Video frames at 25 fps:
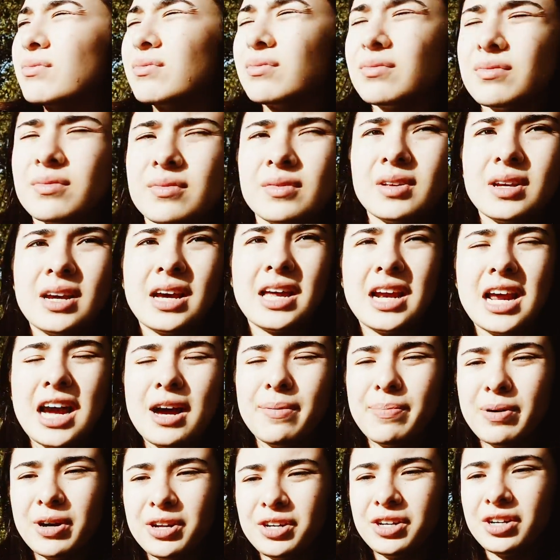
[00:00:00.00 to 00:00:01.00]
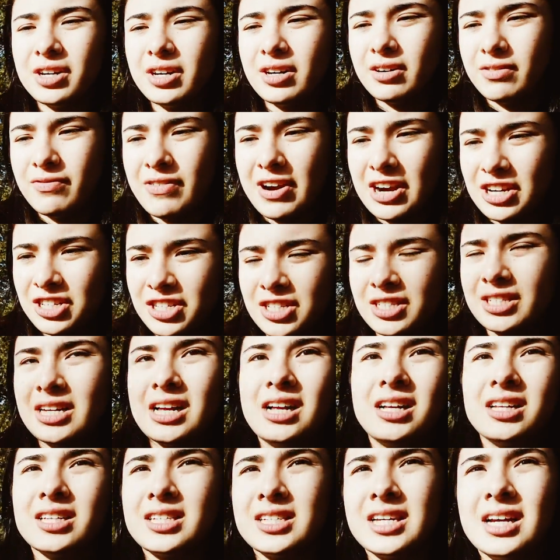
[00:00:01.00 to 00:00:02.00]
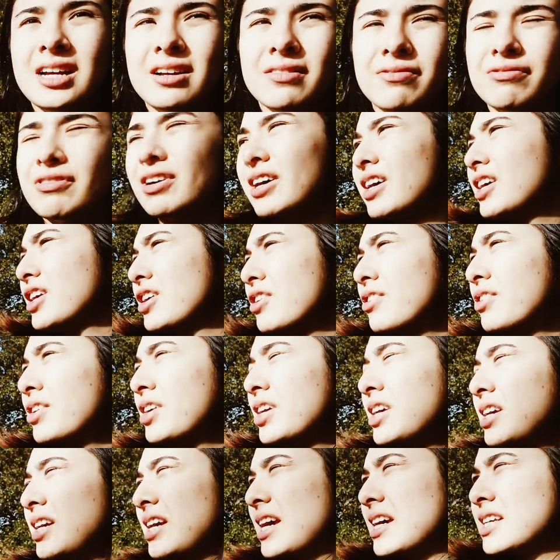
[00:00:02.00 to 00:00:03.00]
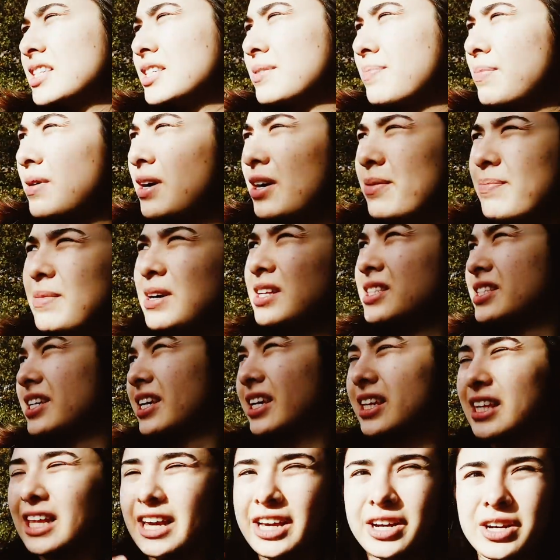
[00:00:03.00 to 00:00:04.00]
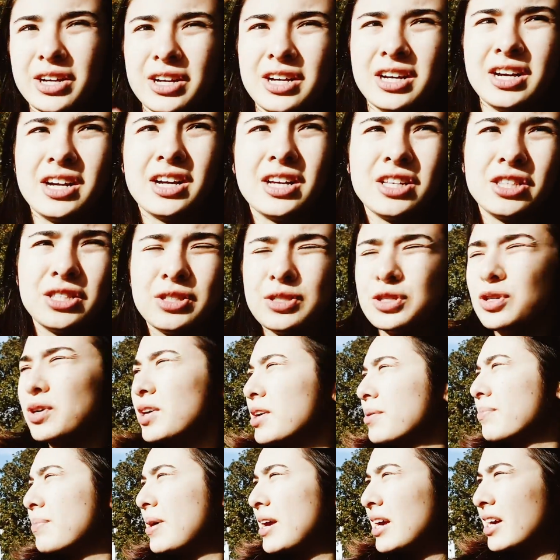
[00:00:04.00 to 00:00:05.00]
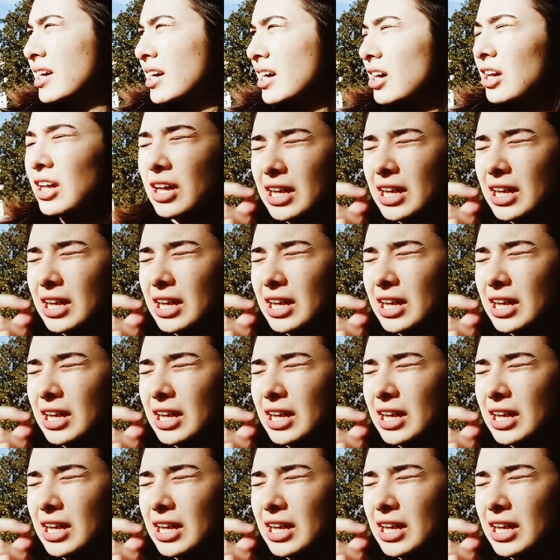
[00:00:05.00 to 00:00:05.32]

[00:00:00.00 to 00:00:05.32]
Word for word: -hmm. And how about your fashion style itself, right? You're already experimenting, like doing makeup,